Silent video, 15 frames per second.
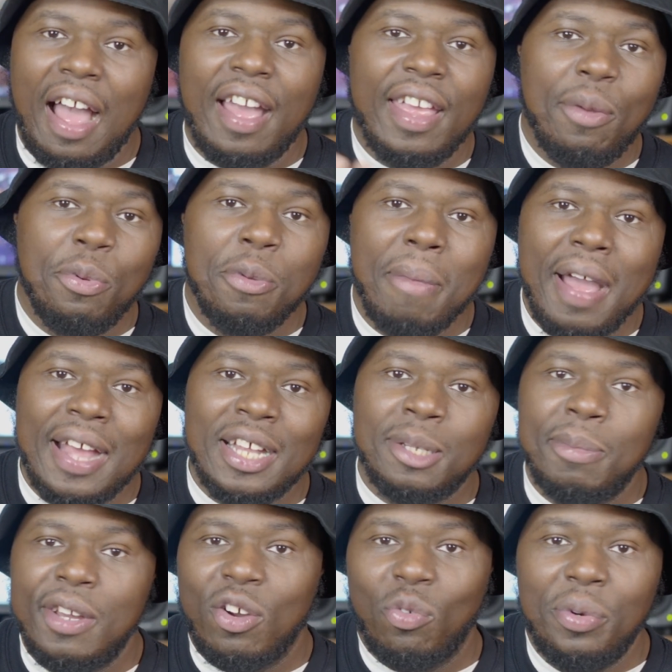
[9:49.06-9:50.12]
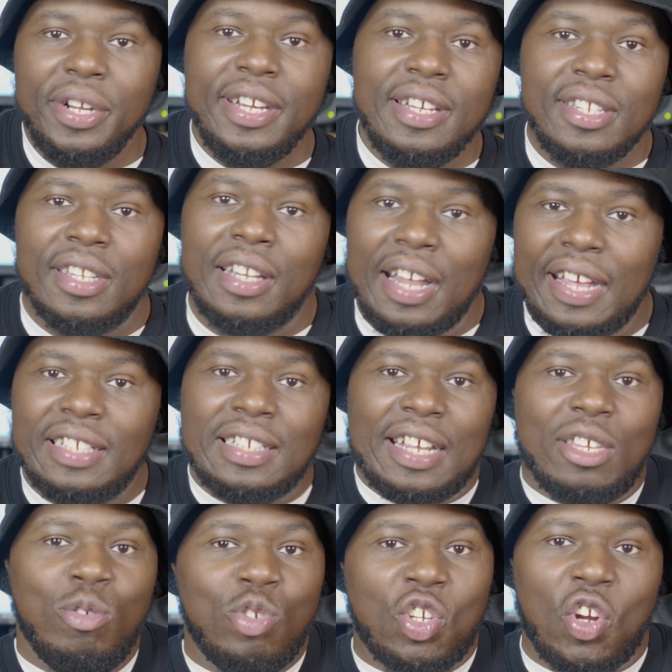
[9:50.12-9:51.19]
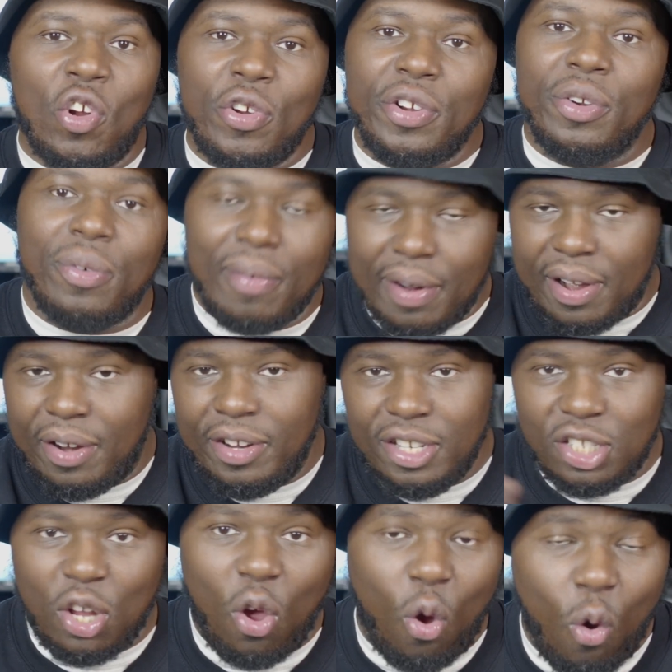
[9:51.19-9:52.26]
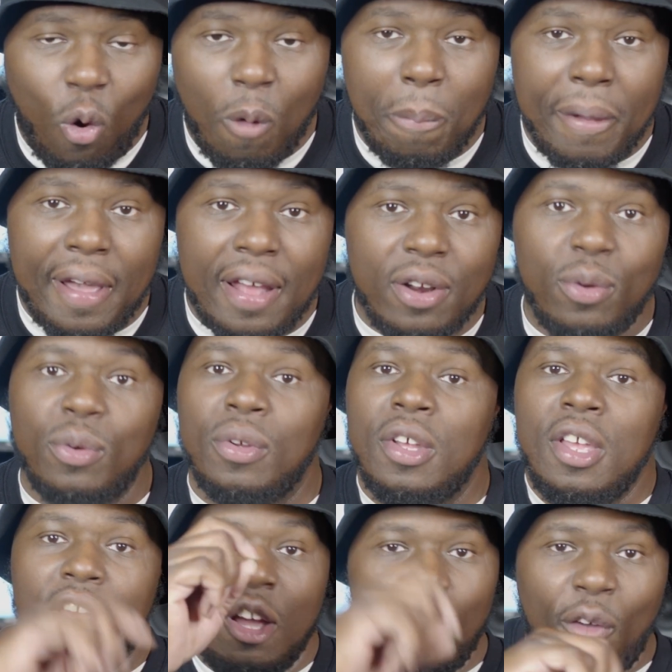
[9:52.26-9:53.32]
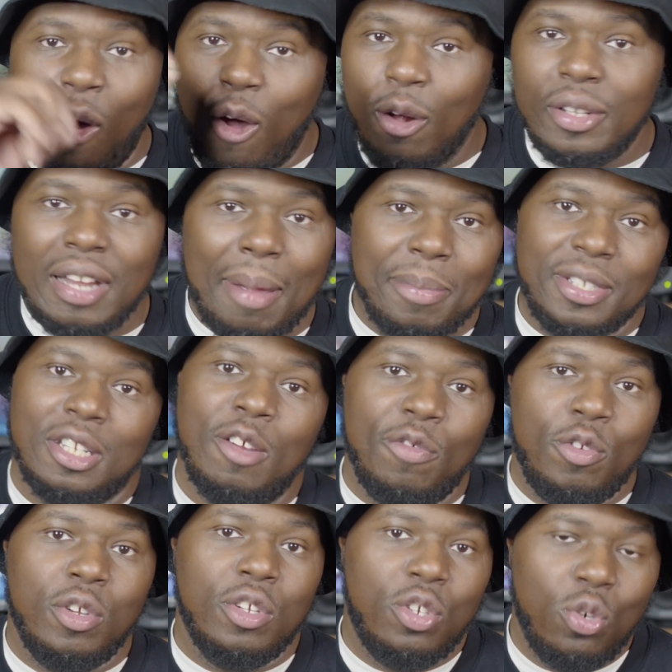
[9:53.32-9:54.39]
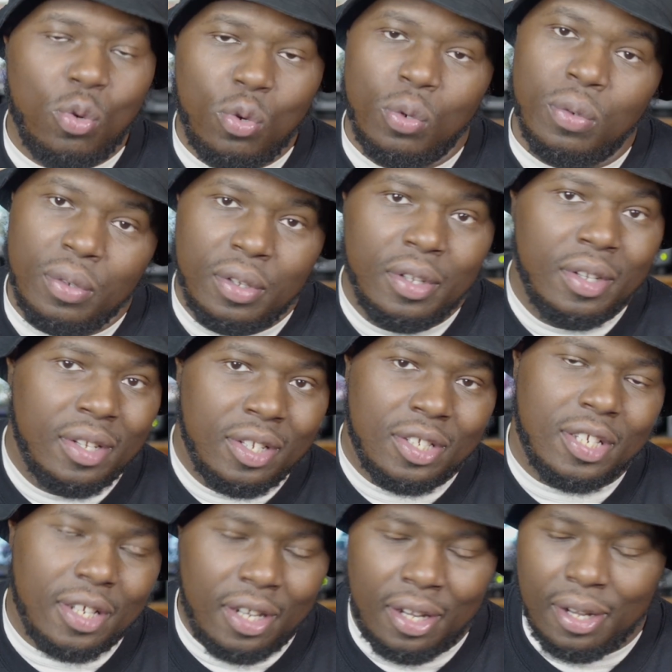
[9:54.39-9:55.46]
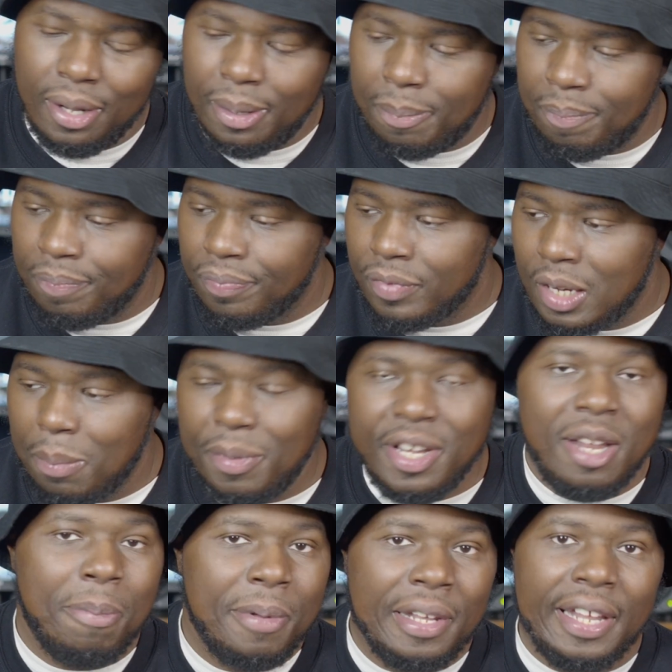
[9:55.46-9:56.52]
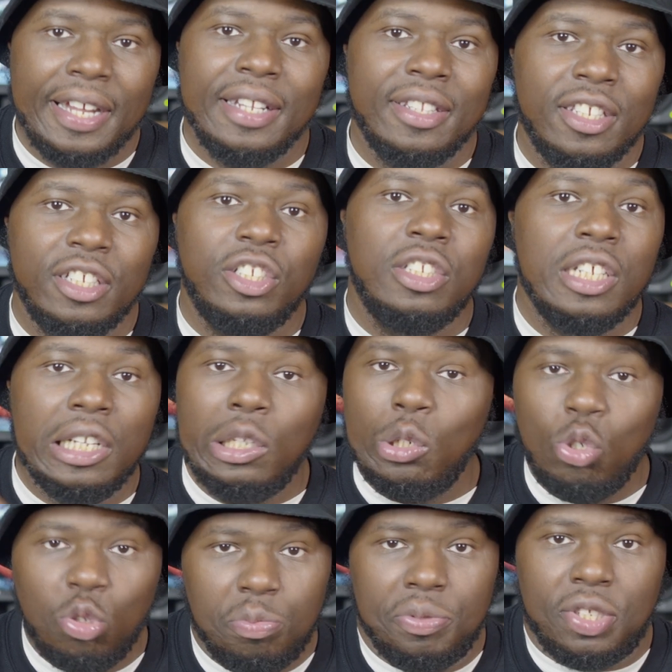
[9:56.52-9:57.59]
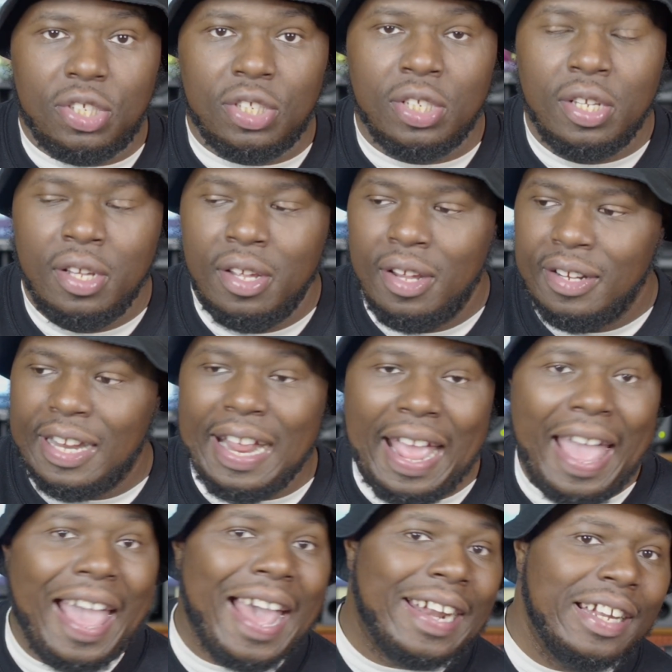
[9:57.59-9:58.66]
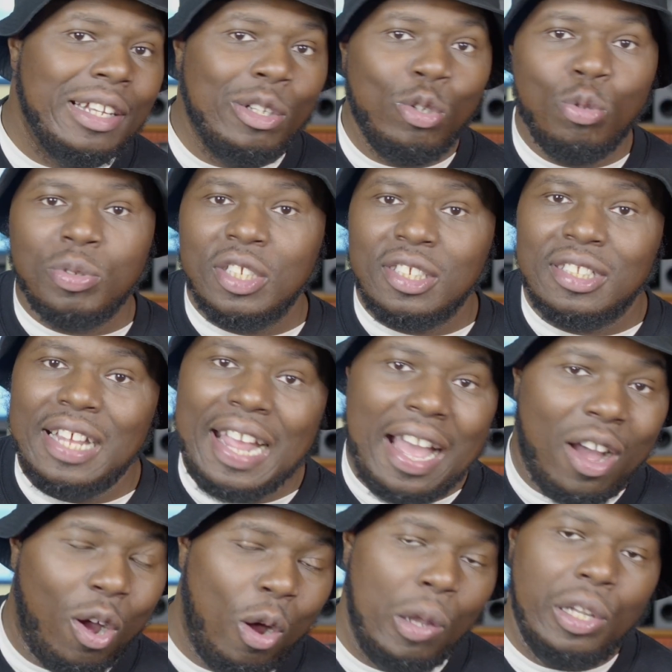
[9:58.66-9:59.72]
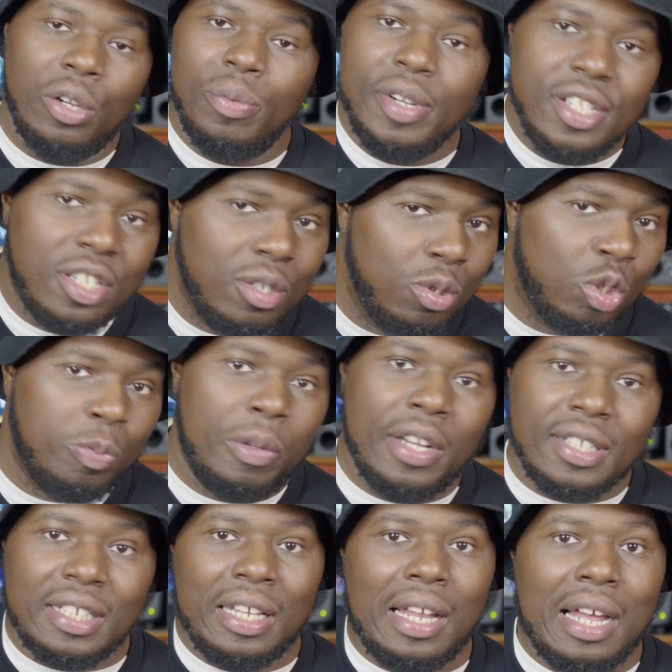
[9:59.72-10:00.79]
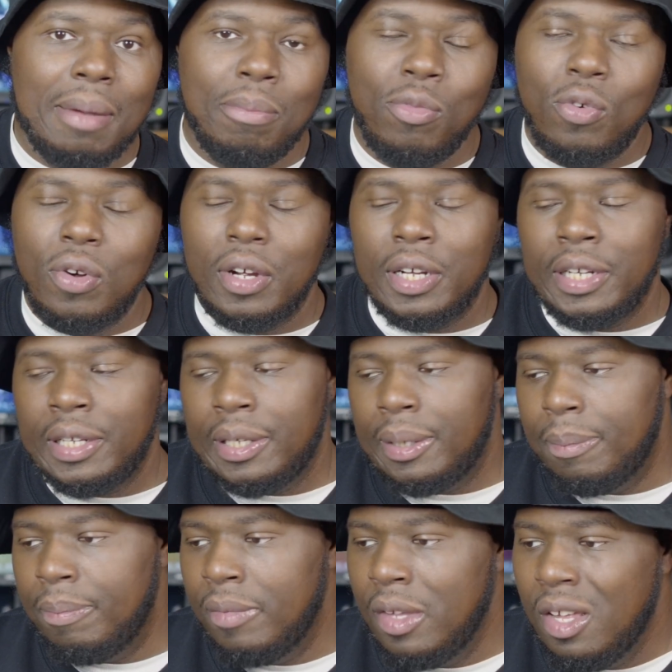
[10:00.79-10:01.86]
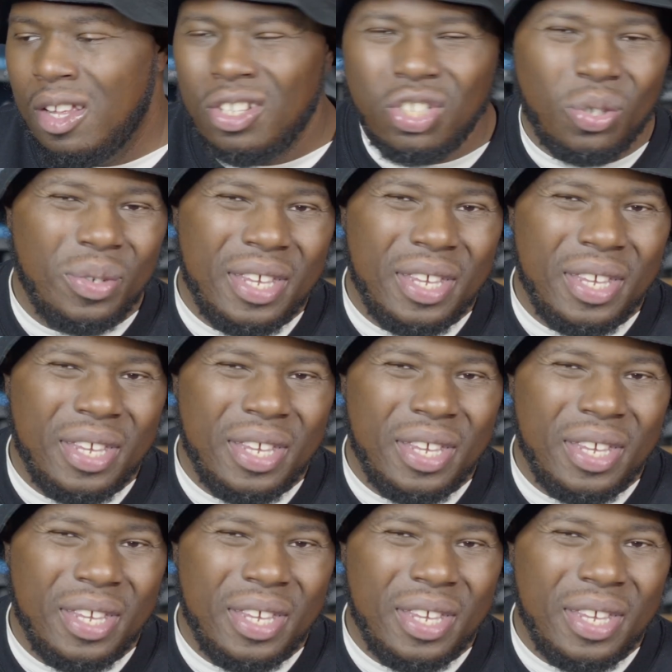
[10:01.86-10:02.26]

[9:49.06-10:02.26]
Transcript: it reminds me of Reason. It's like you turn it around, it's a whole panel of all type of stuff you can do to manipulate the loops. They added loops. They got all the originals plus a lot more. So